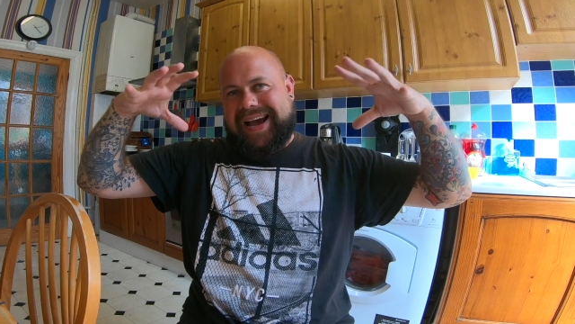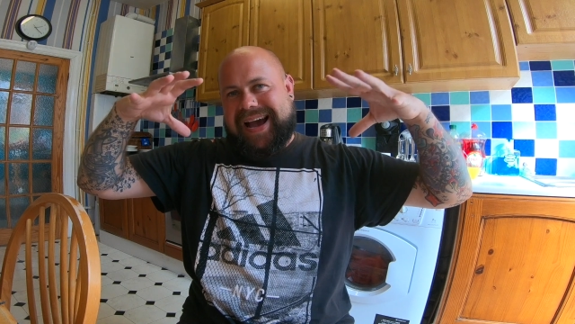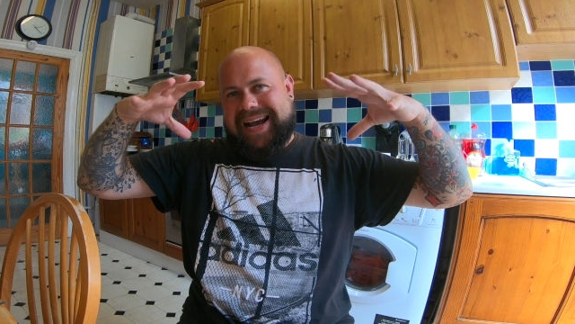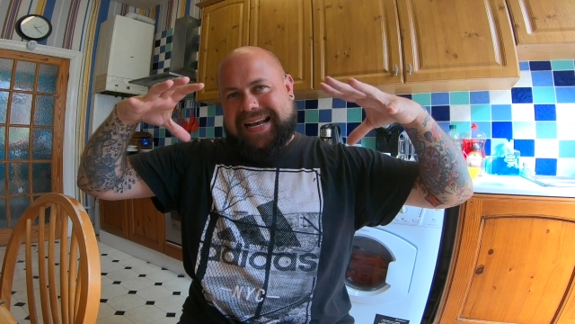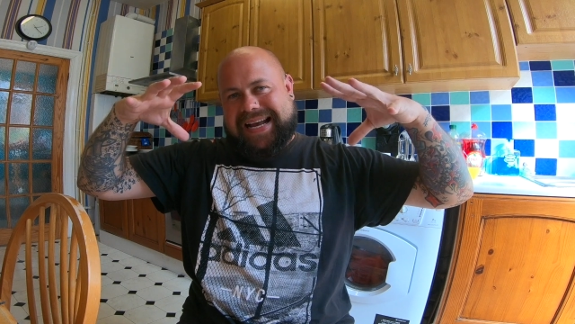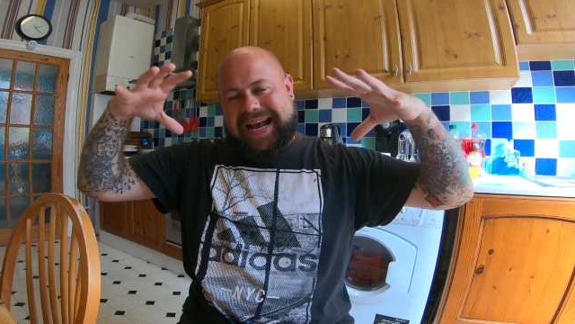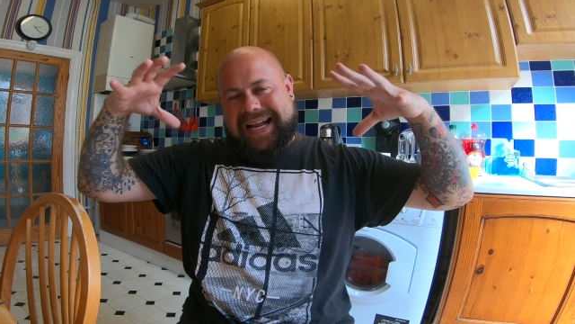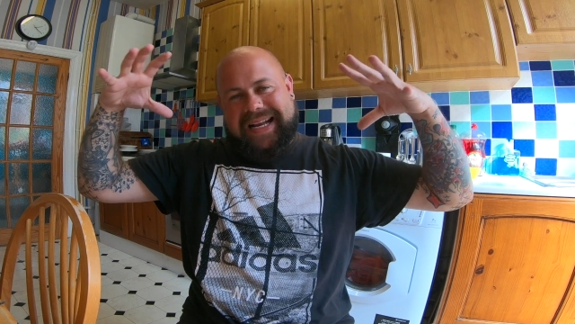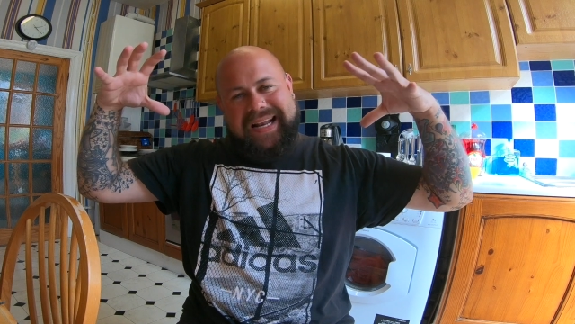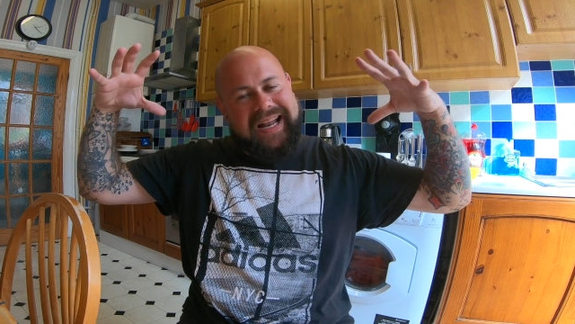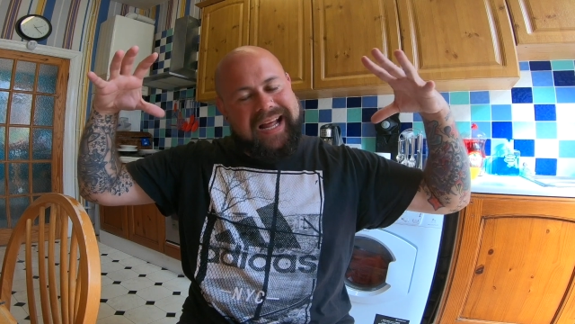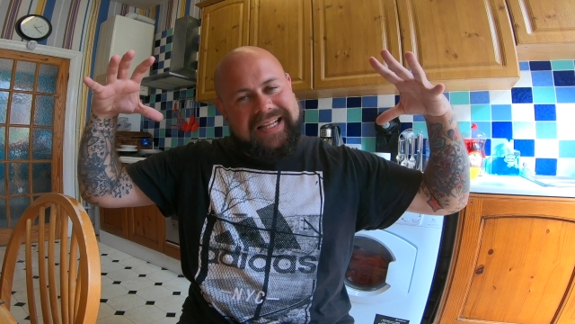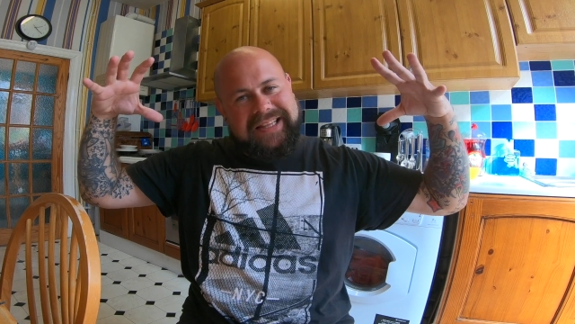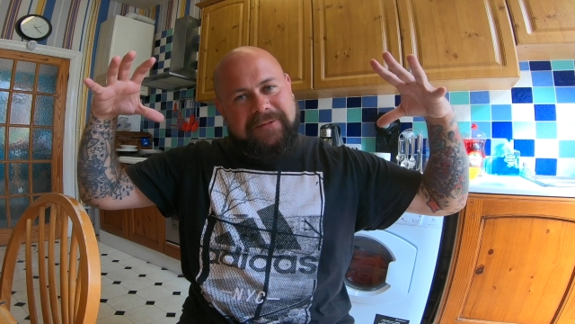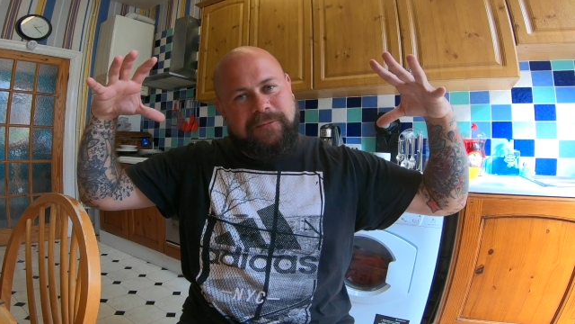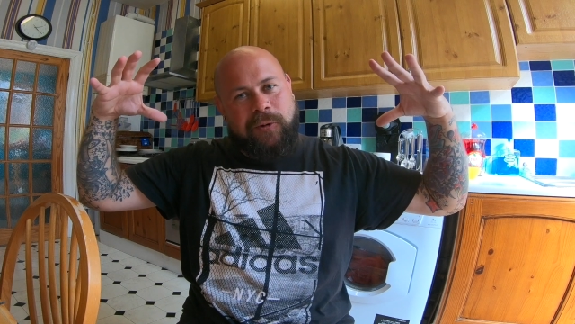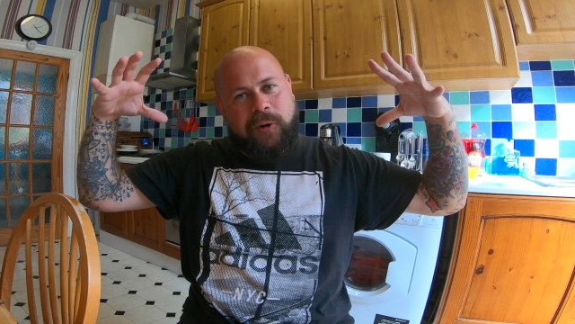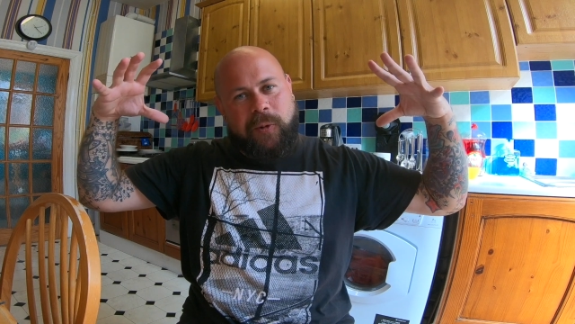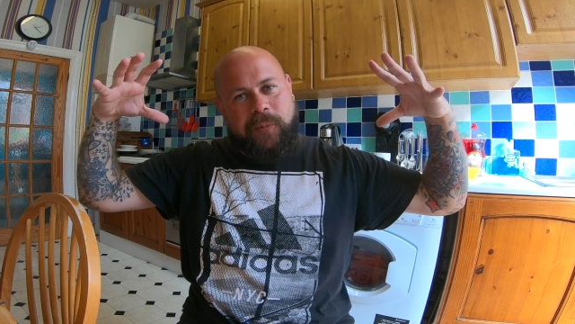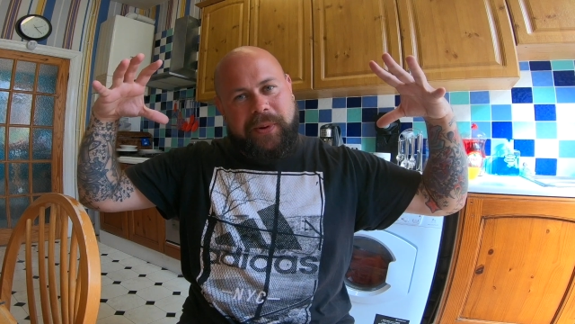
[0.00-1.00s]
I kind of like
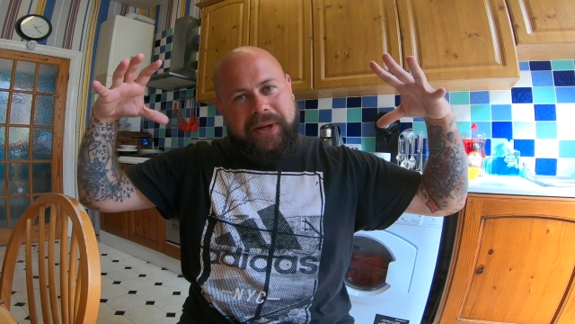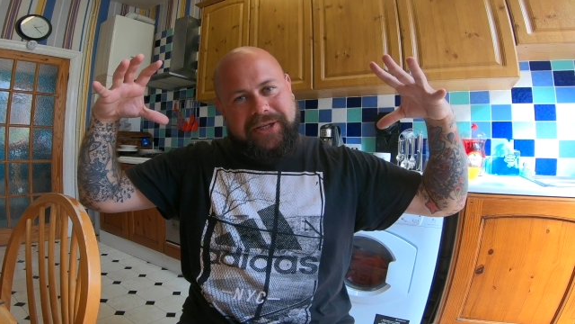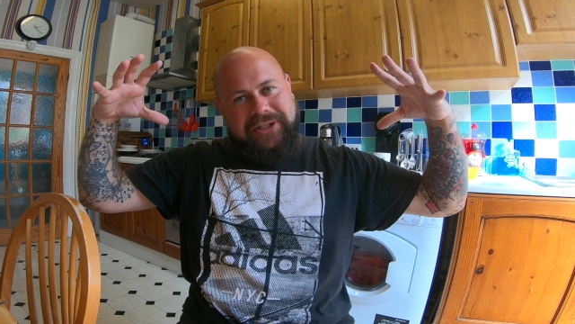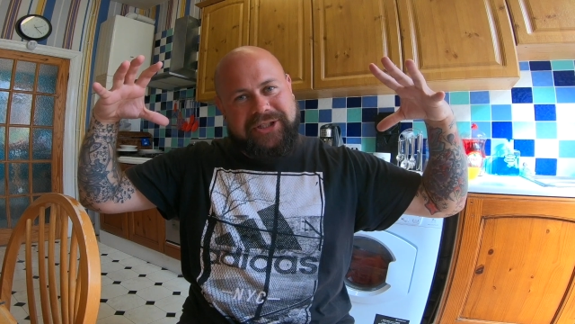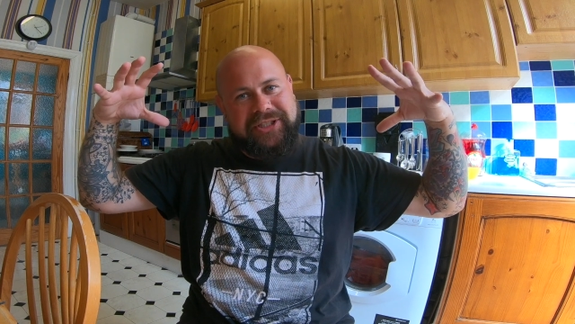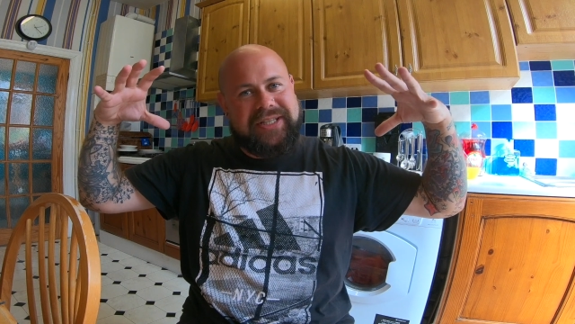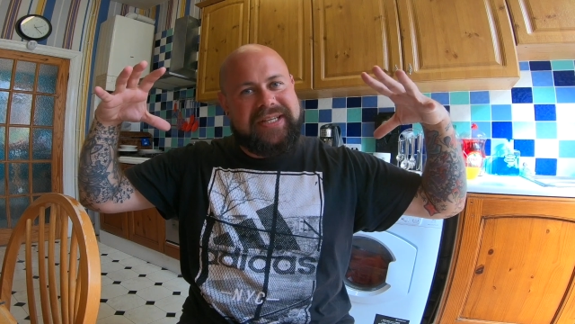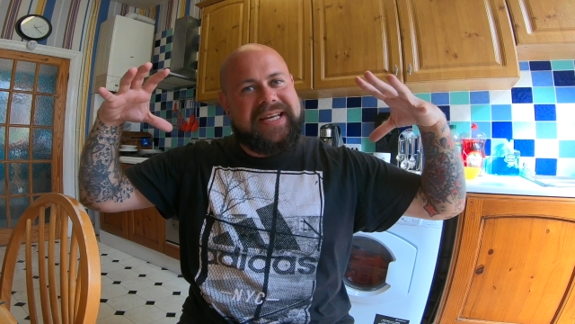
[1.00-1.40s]
the warpage.